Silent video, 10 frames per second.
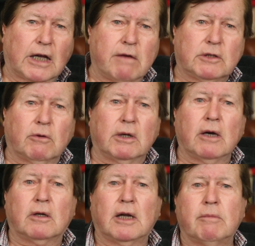gave it to a
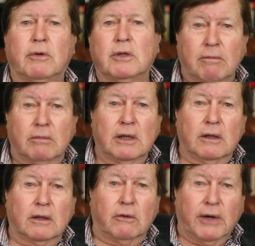local Aboriginal. I'm
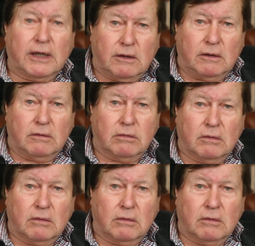corrected.